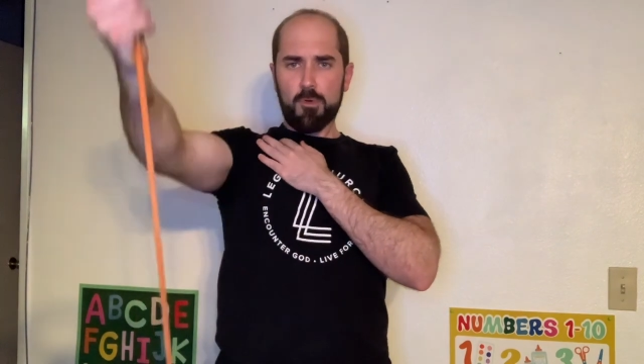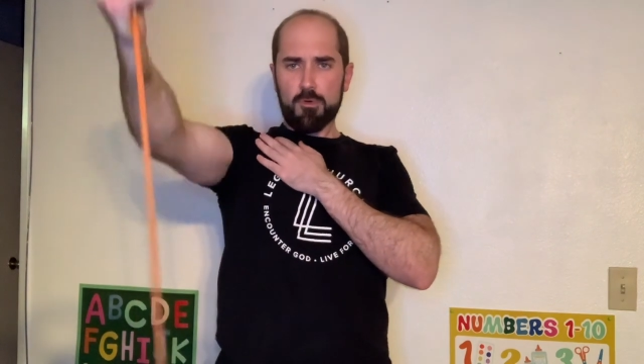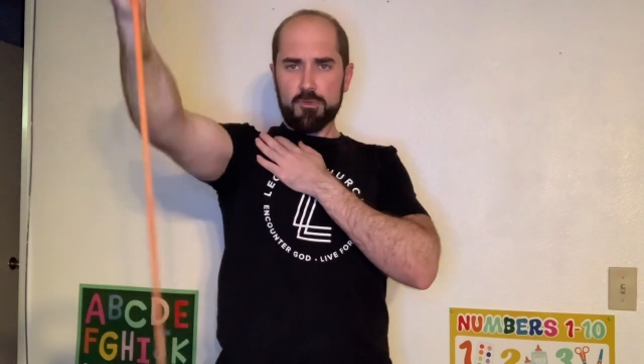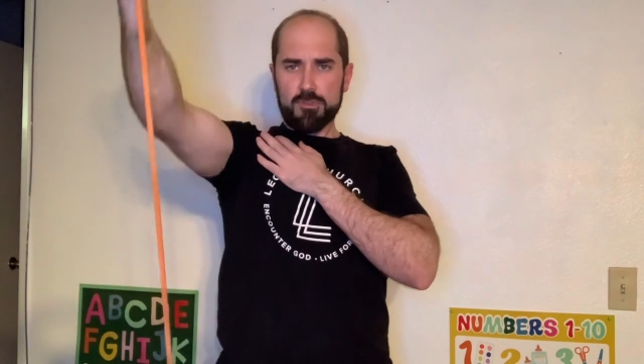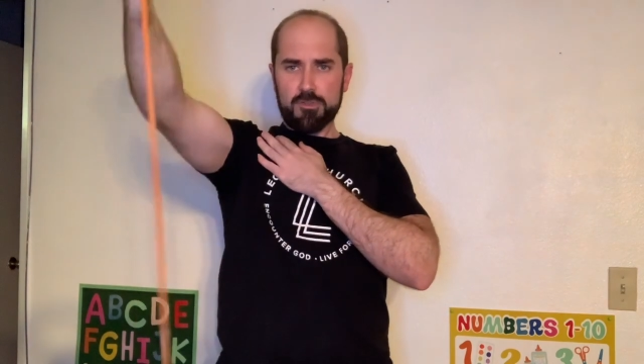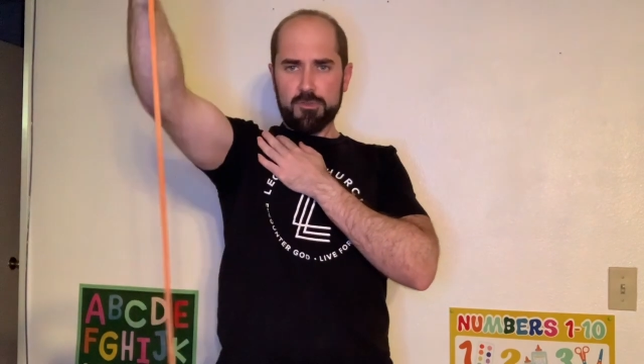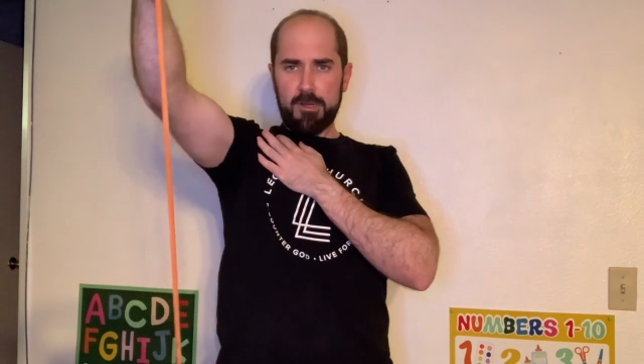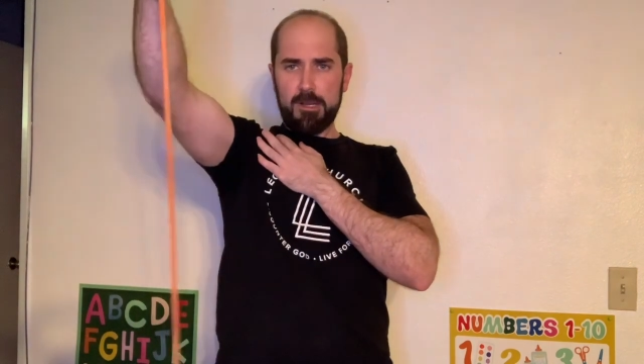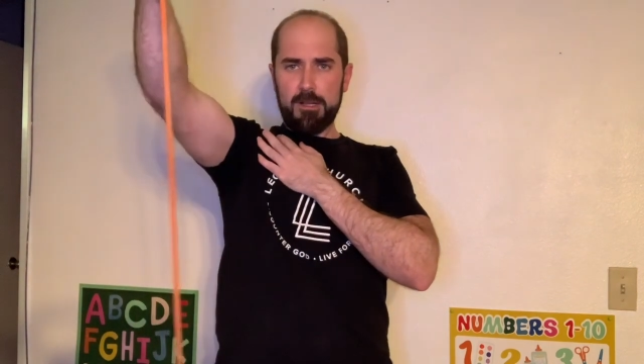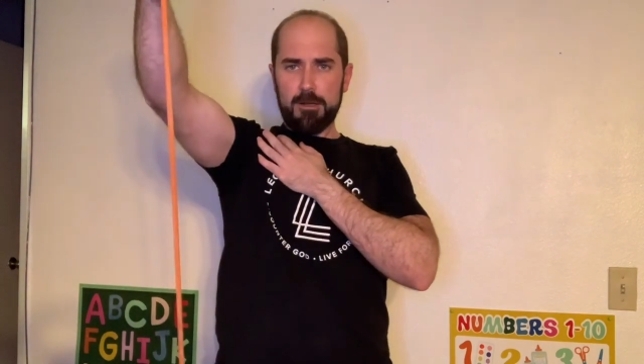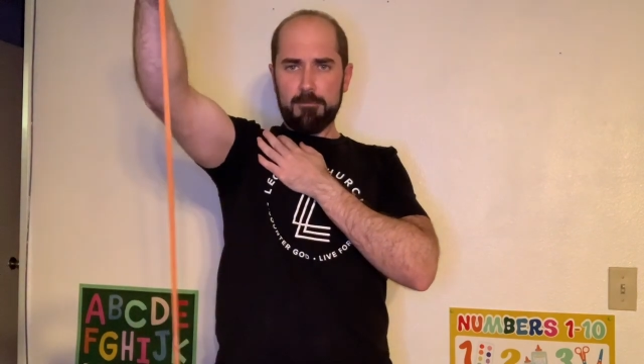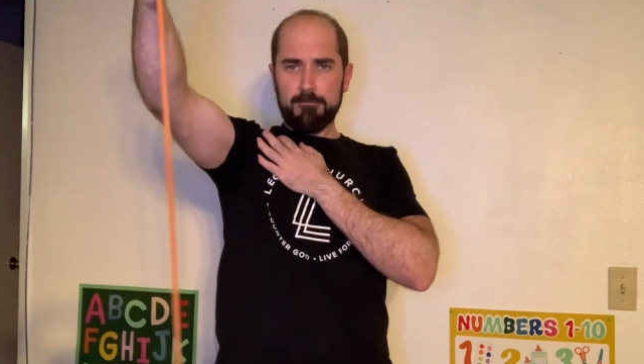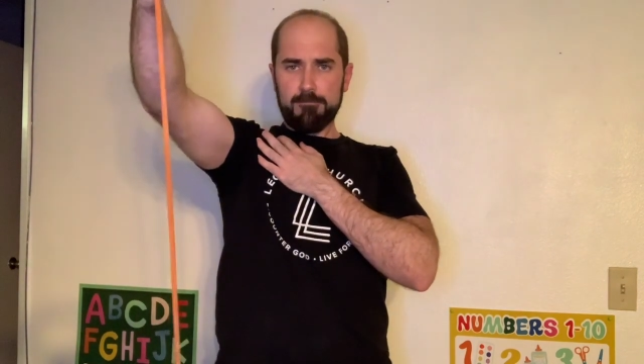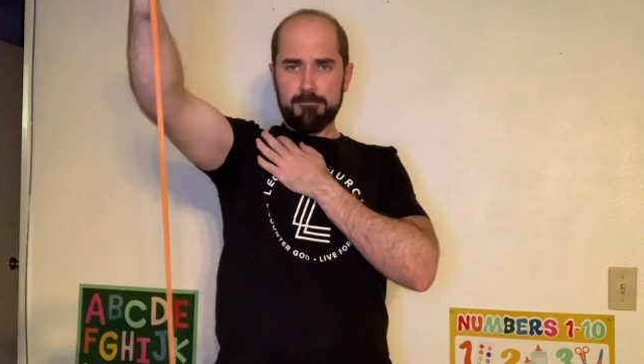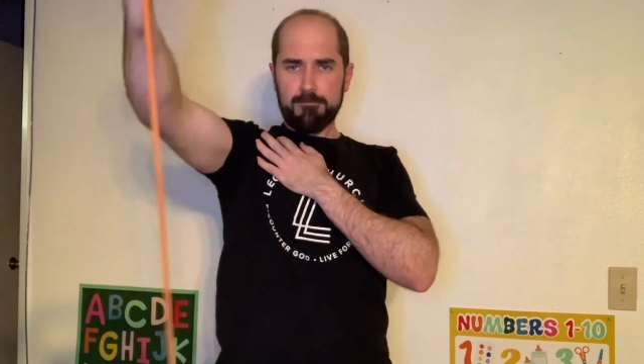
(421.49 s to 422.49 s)
straight up.
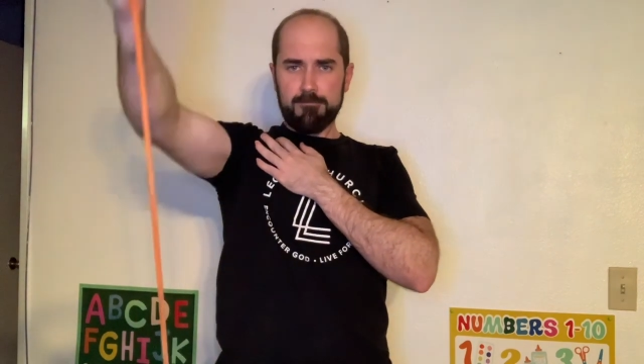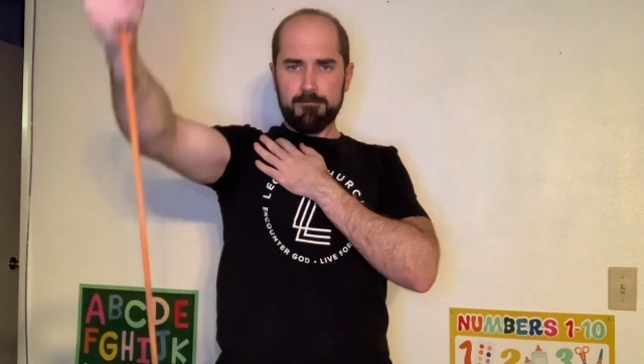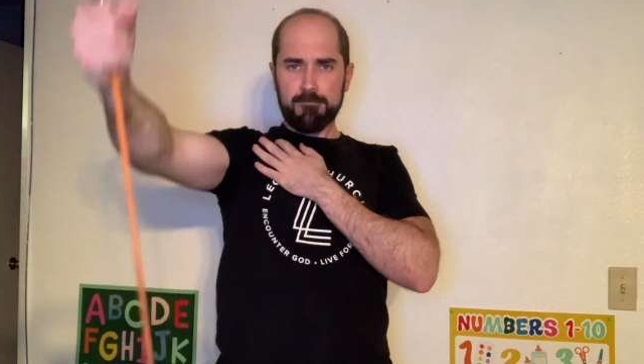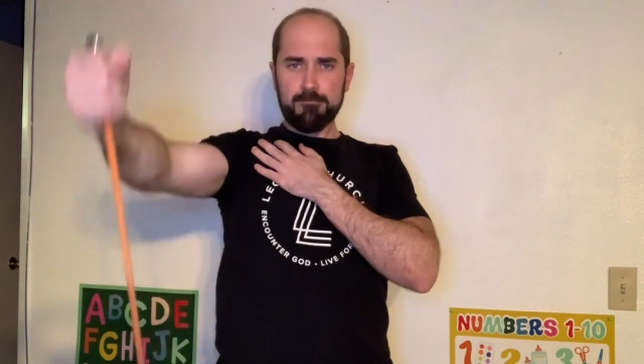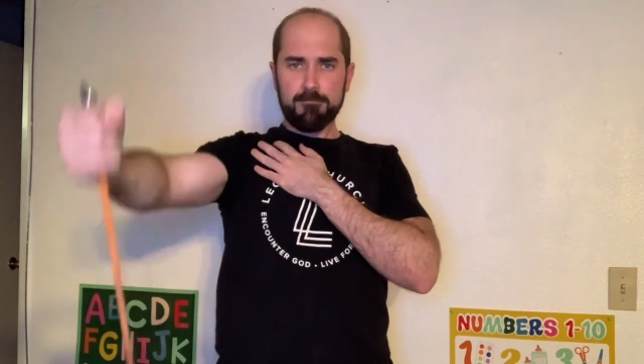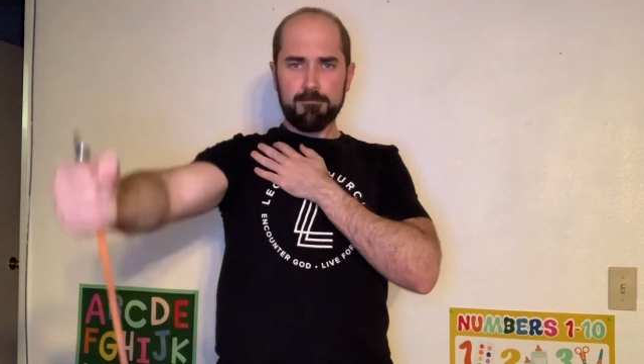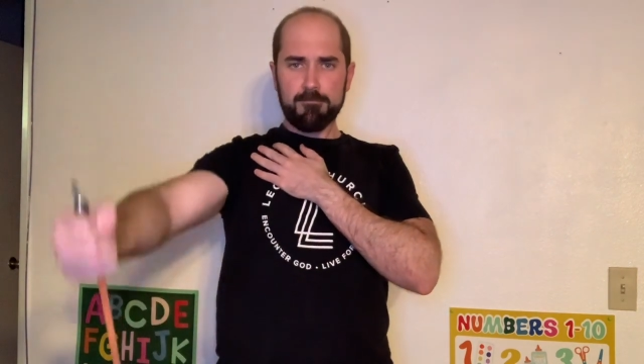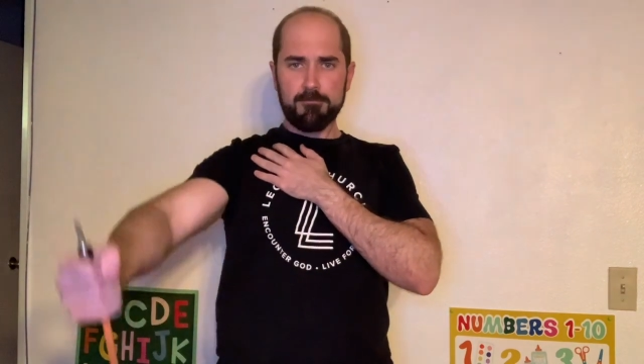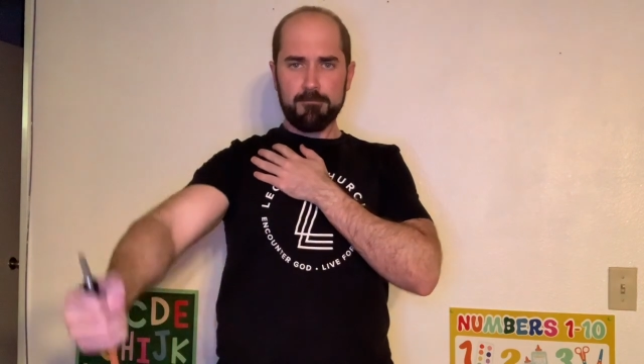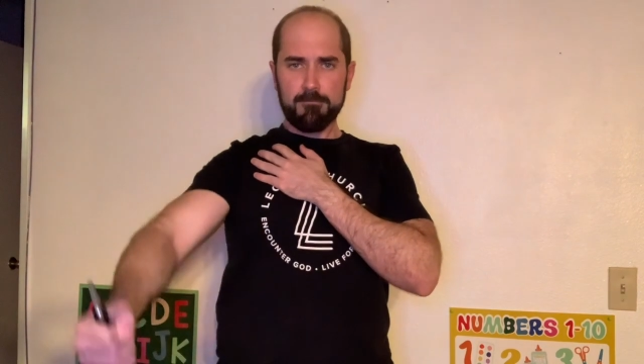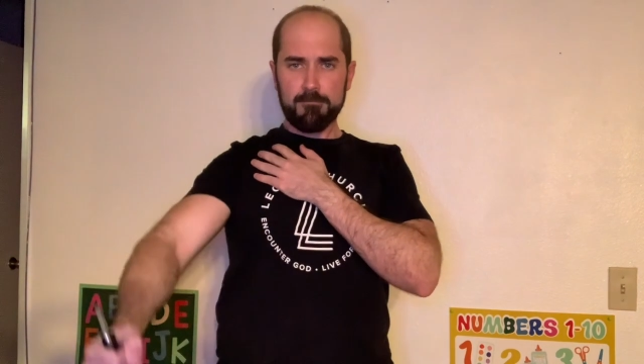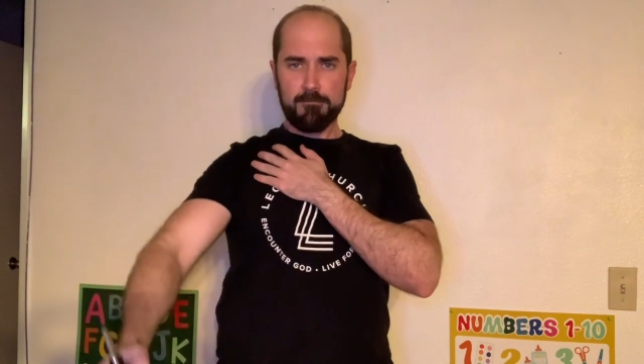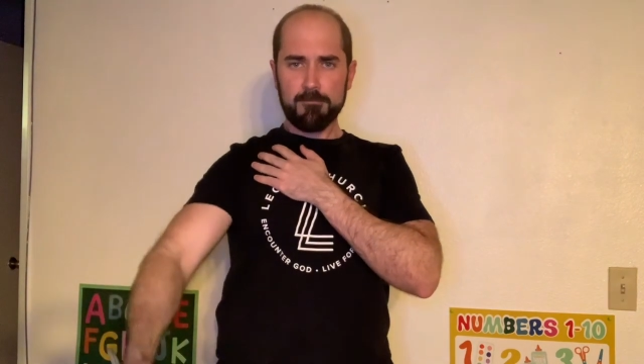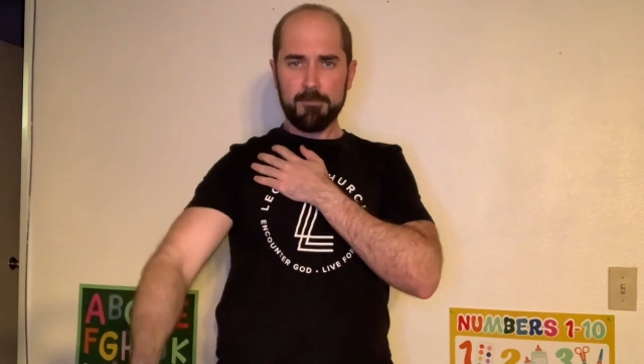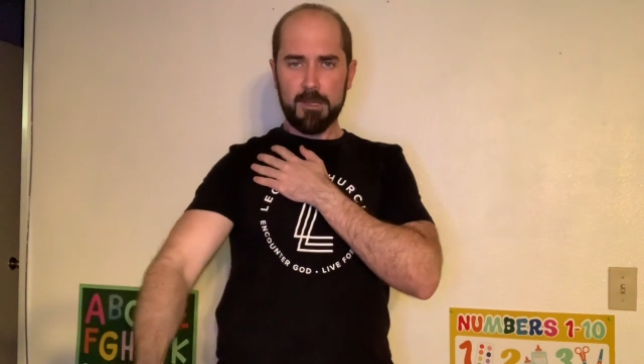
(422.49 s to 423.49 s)

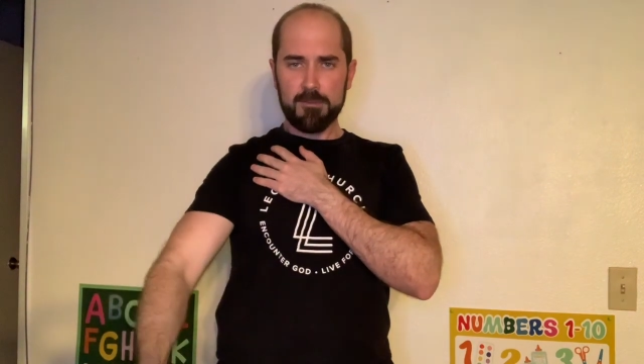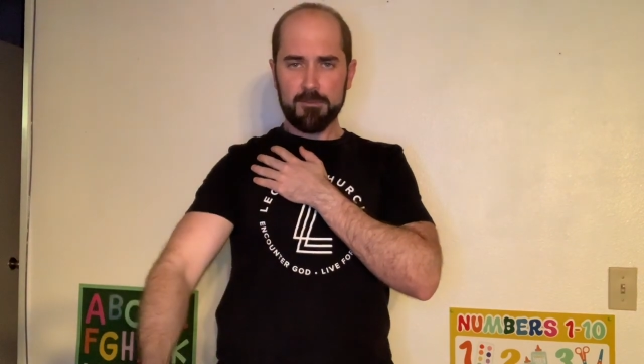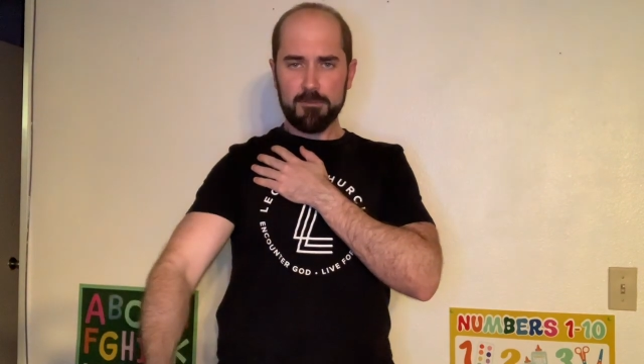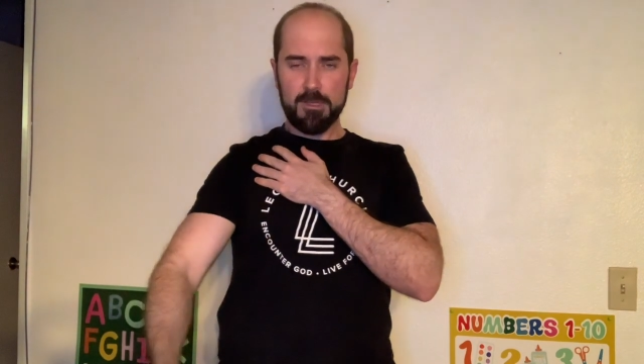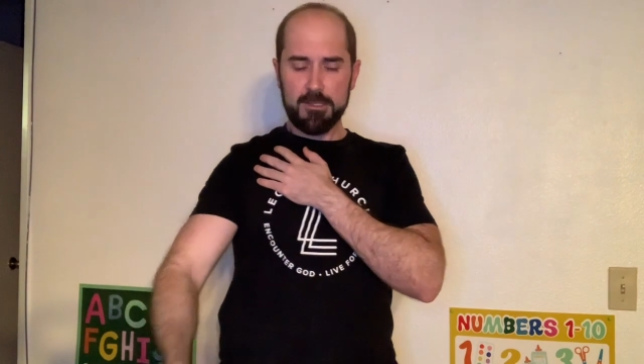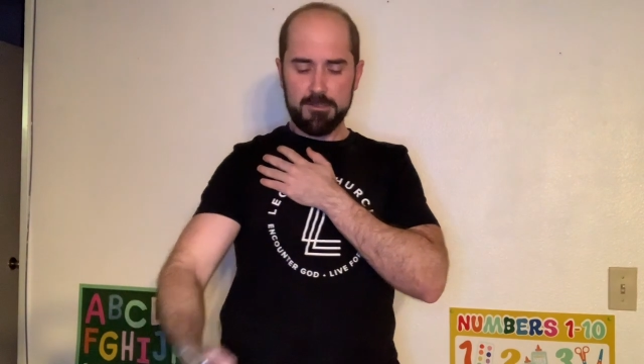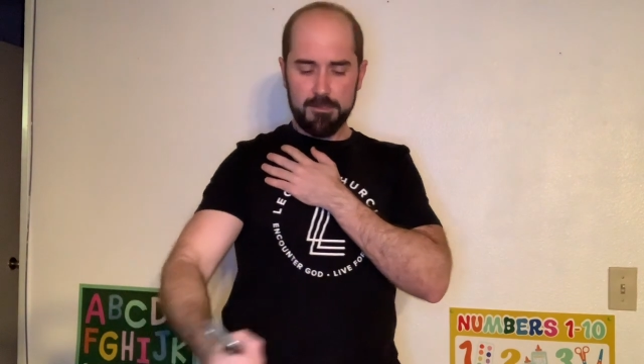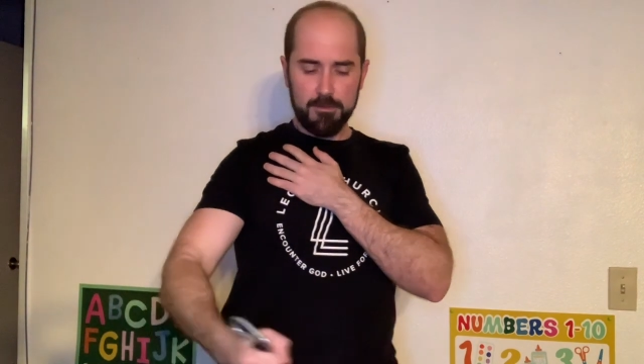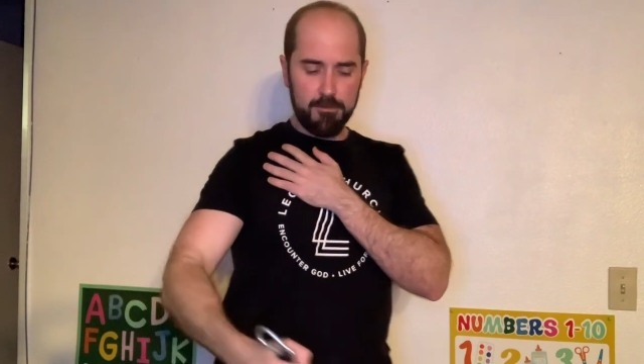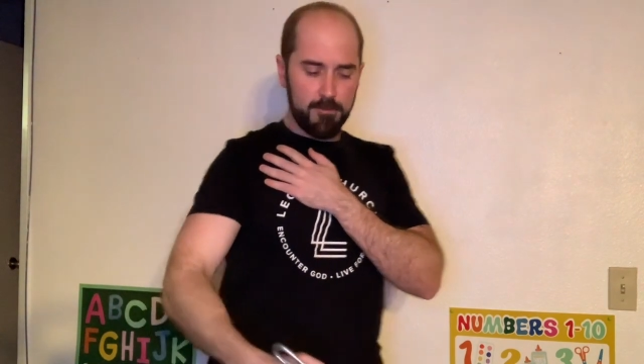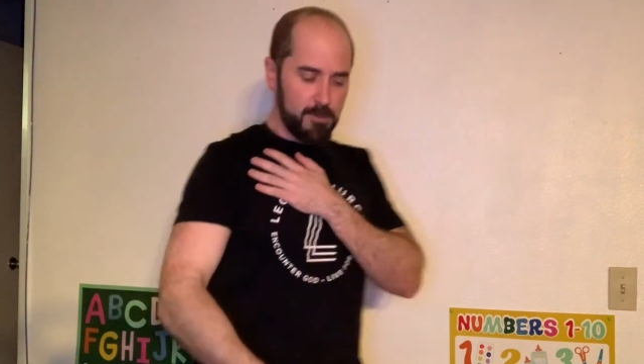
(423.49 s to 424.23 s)
That's okay too.